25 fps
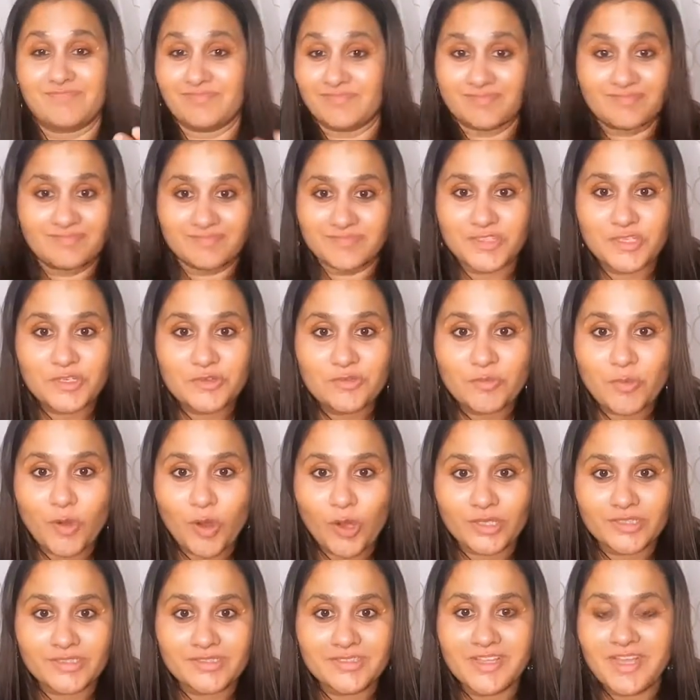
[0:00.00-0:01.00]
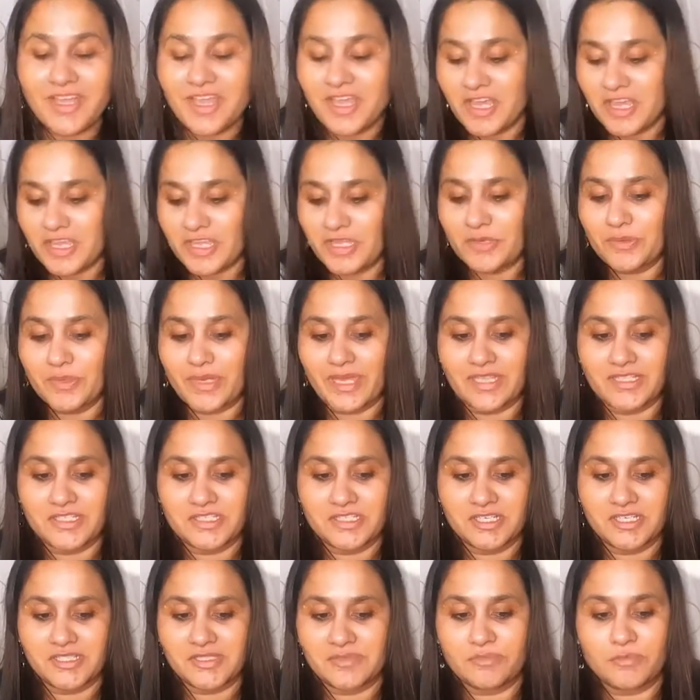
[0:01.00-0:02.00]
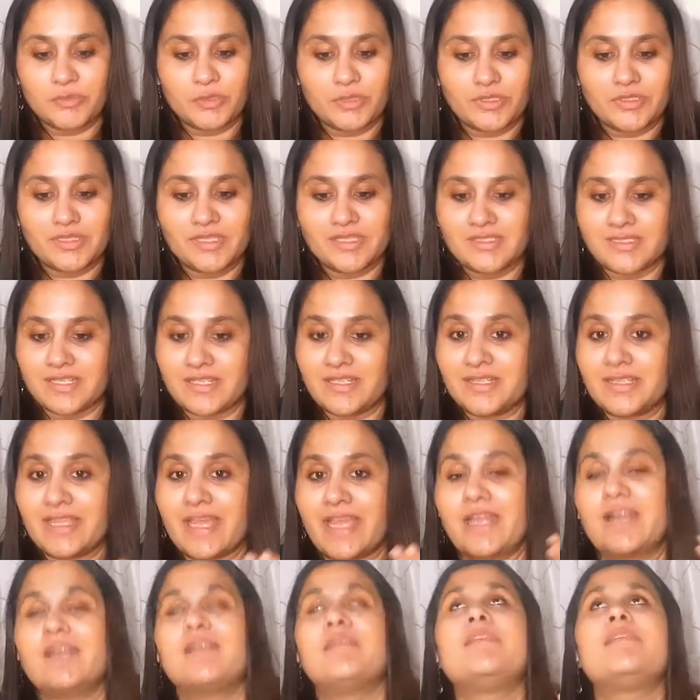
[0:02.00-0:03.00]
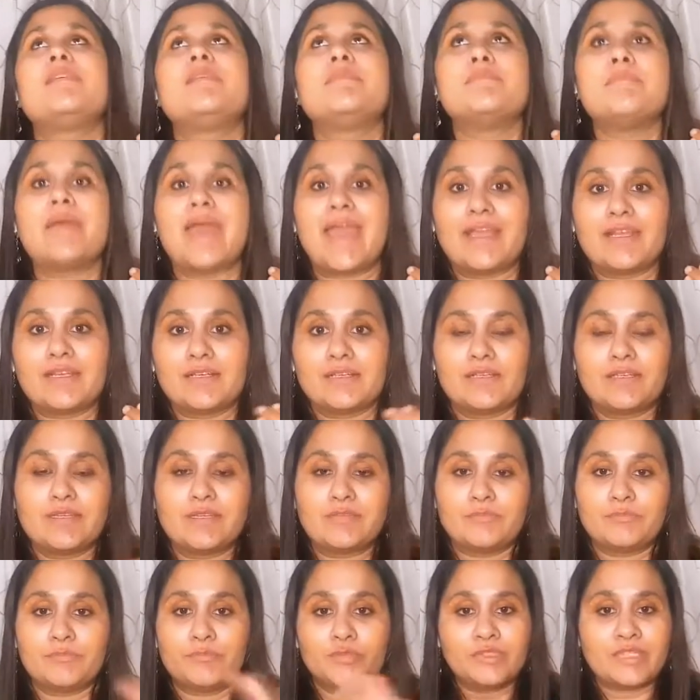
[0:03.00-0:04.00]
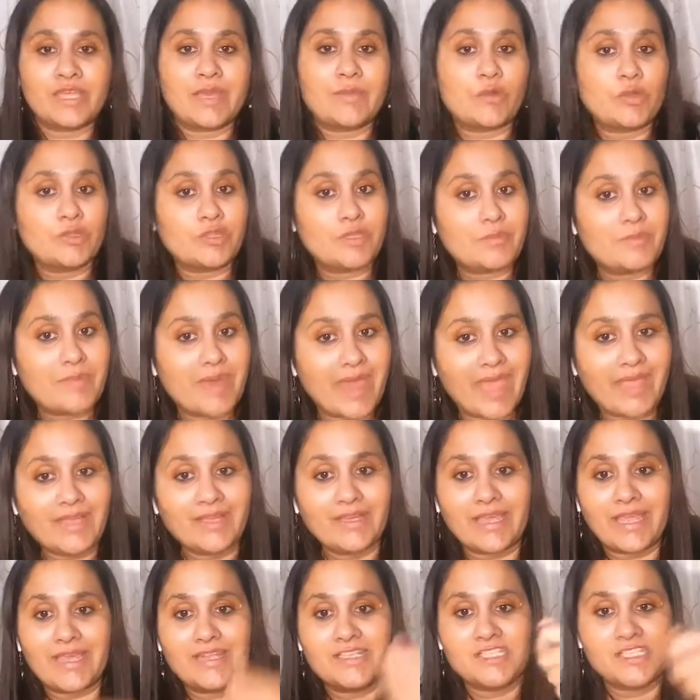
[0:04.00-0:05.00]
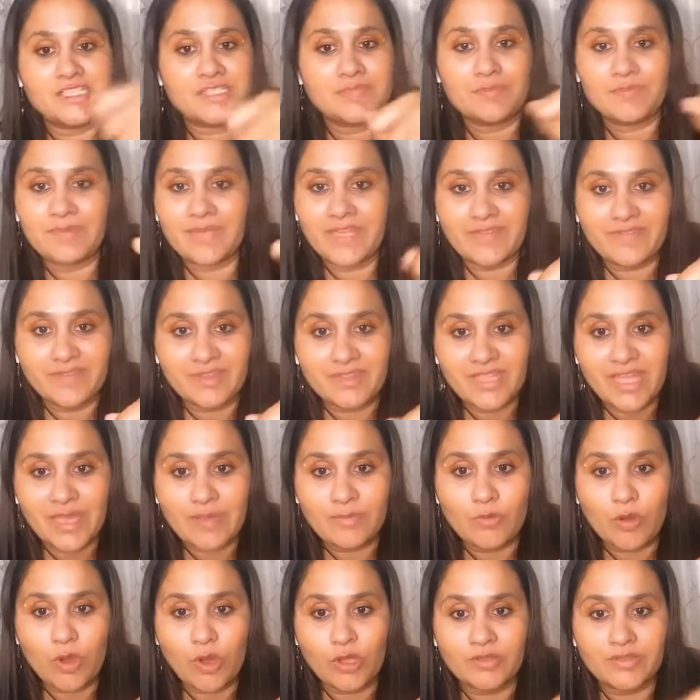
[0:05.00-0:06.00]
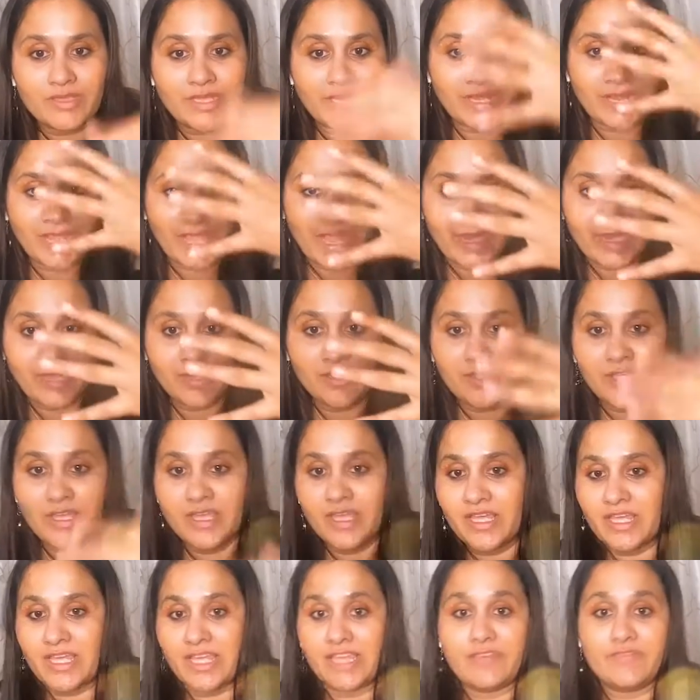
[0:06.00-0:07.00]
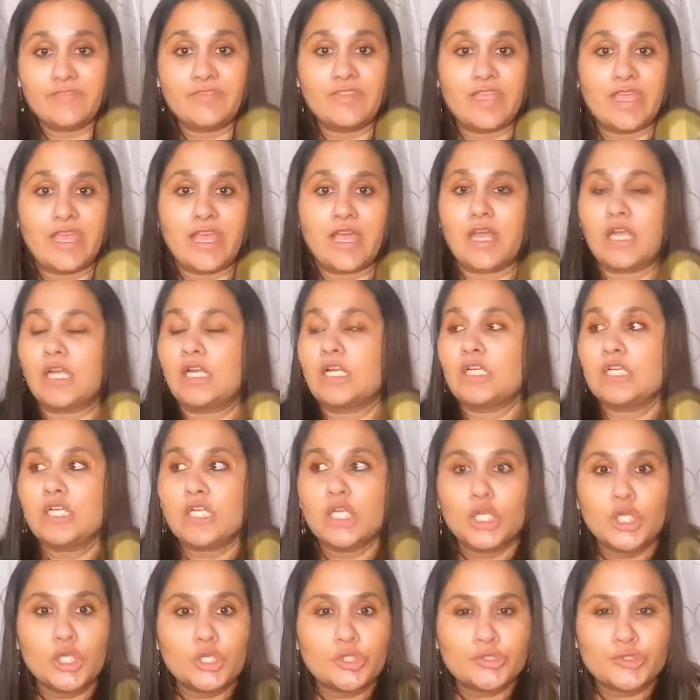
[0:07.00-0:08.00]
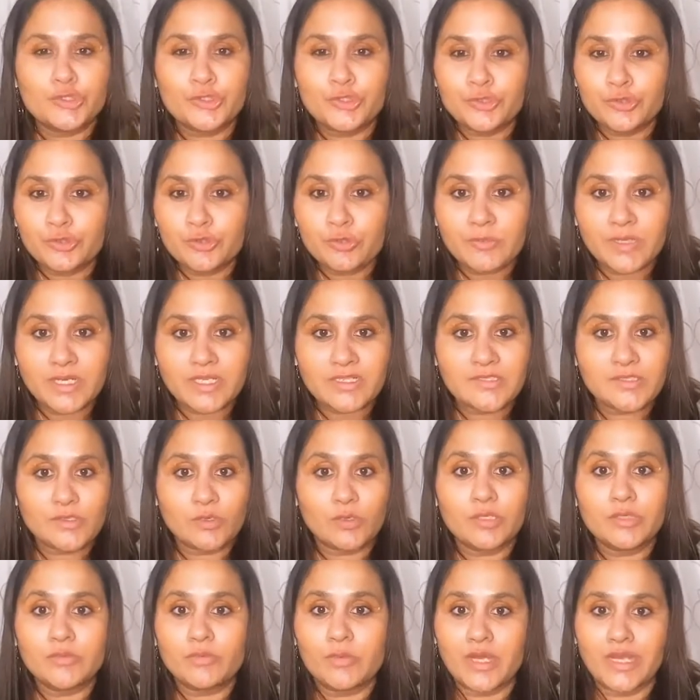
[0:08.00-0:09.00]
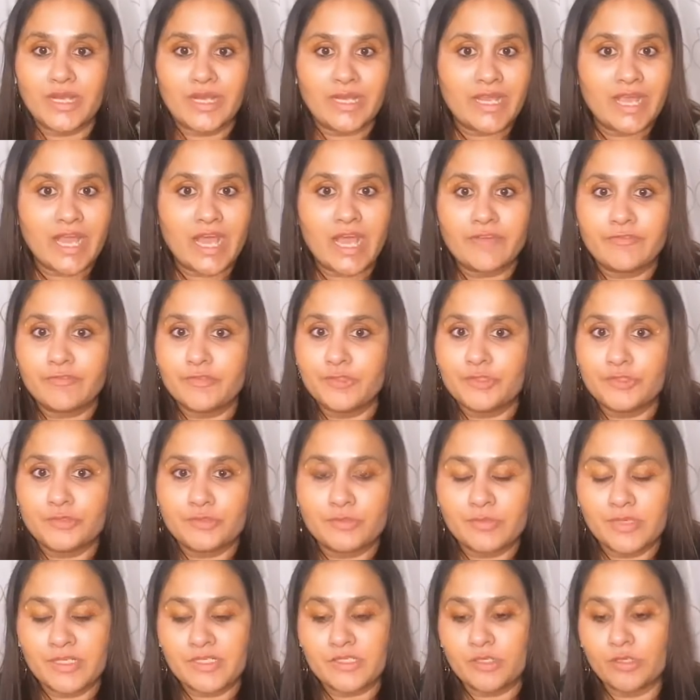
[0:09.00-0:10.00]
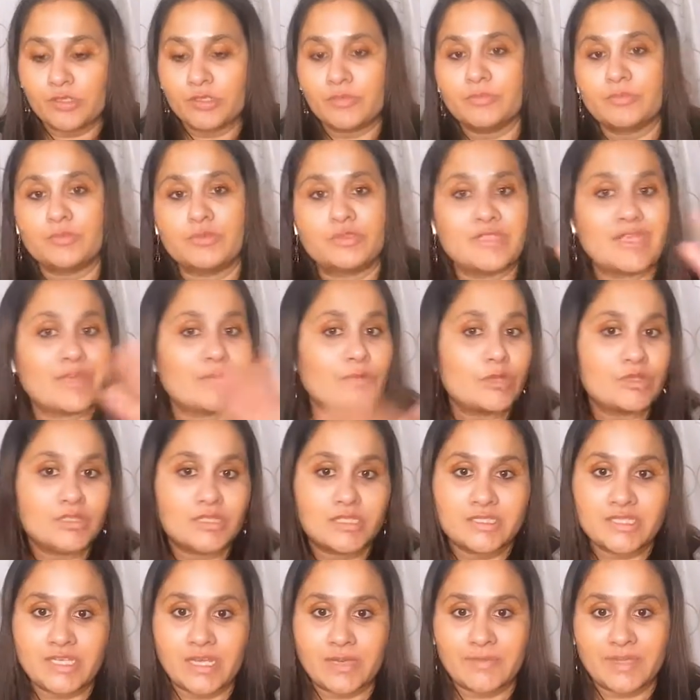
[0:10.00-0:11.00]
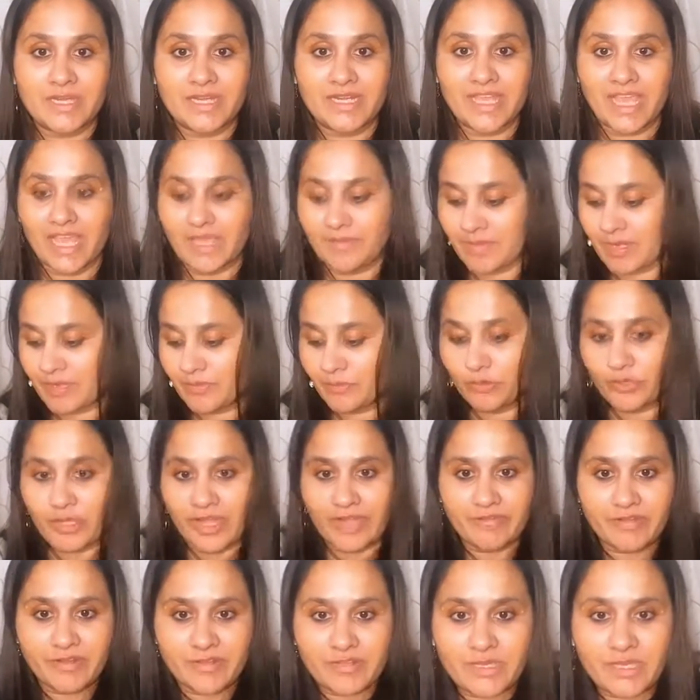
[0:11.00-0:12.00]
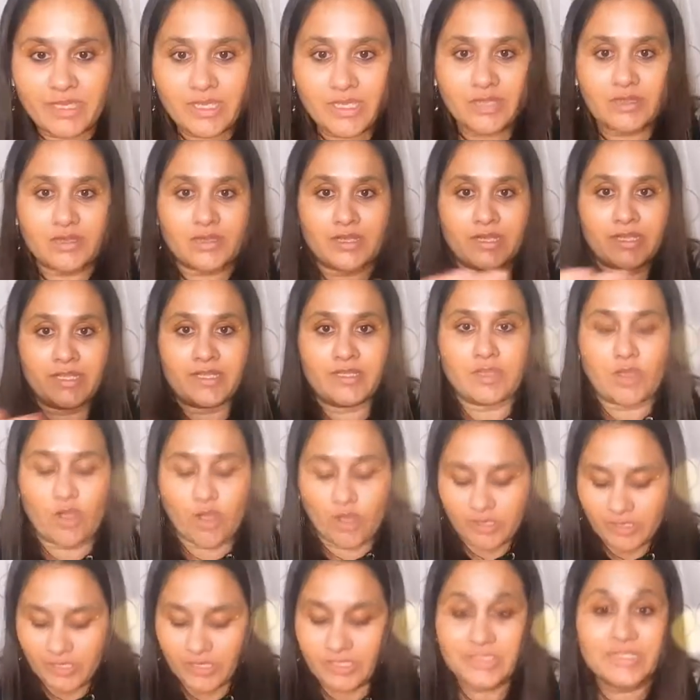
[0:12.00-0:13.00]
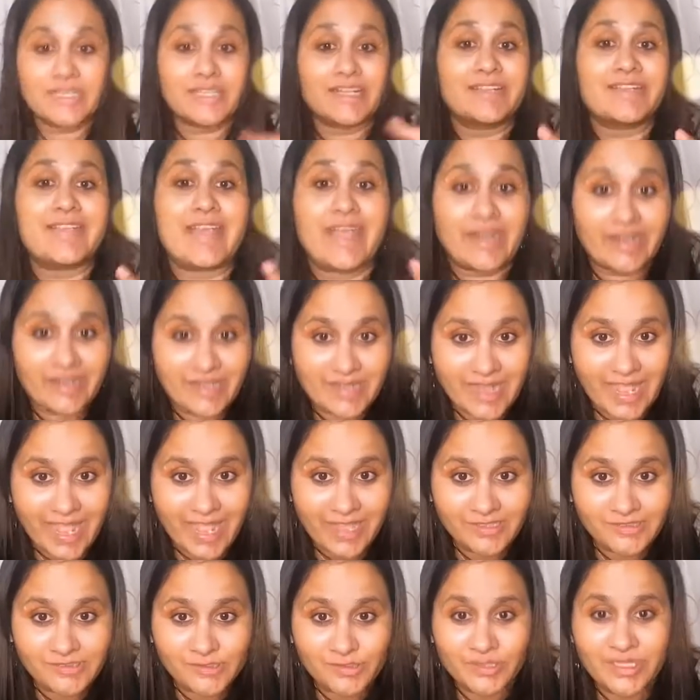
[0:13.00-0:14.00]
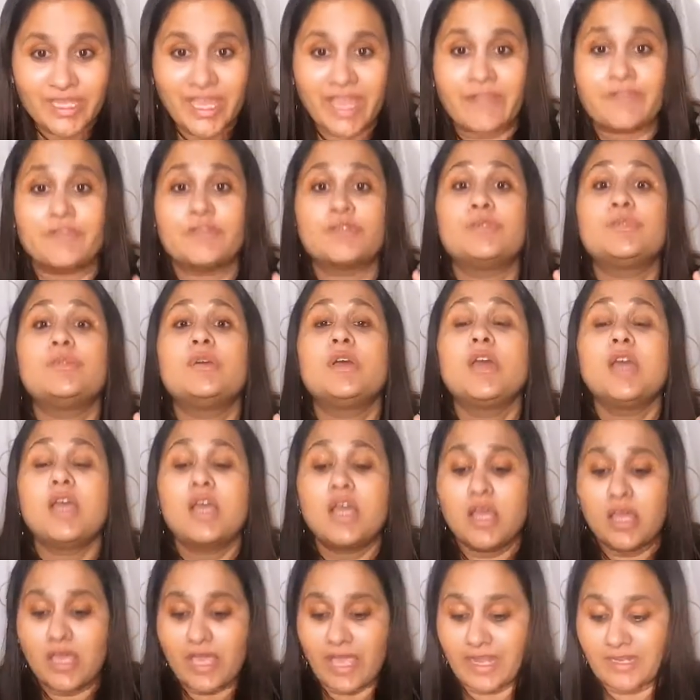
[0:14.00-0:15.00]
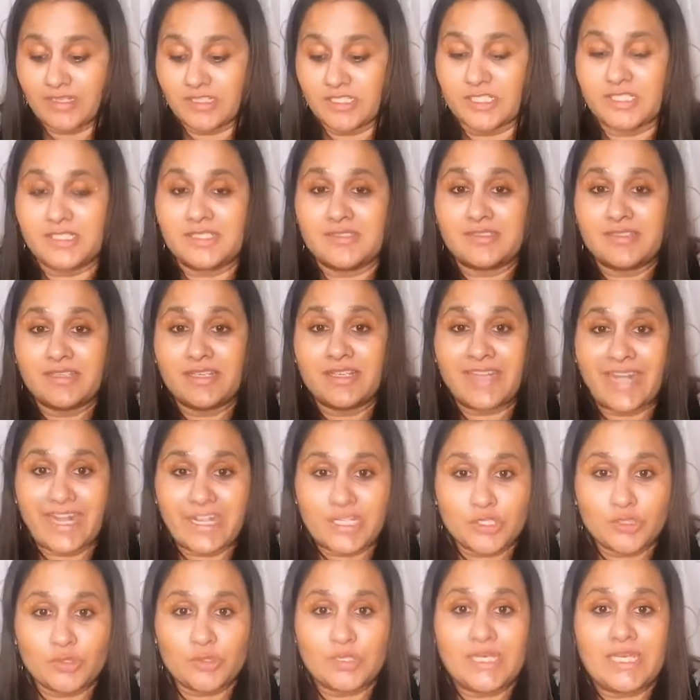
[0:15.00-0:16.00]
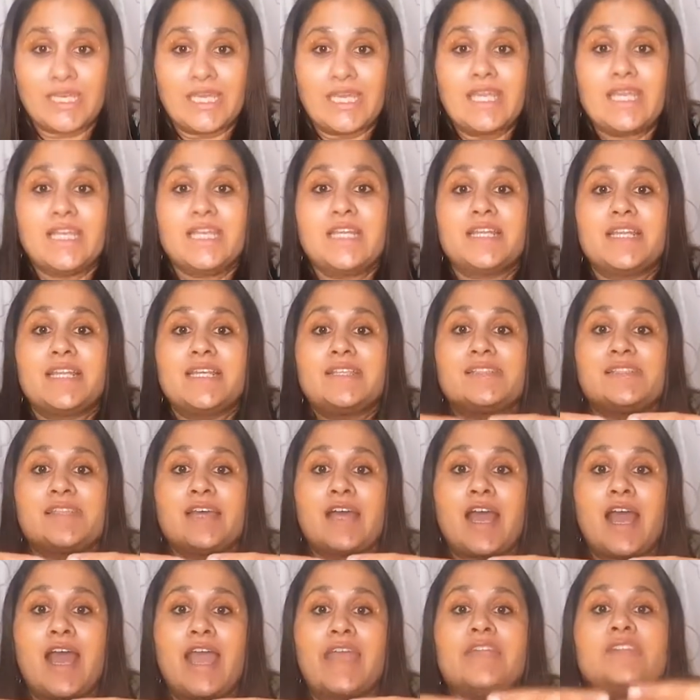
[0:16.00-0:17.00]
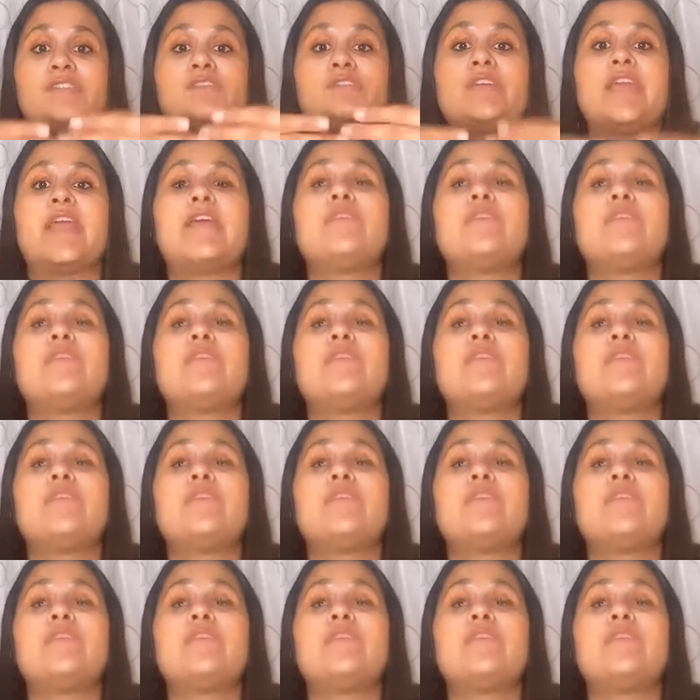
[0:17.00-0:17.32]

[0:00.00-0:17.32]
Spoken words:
newborn, you can just put this in their back, put them on the back, and just play with them on their head. If they are 2 months old, 1.5 to 2 months old, put them on the tummy time and put everything under their neck. So they have to, and just gradually increase the height, so they have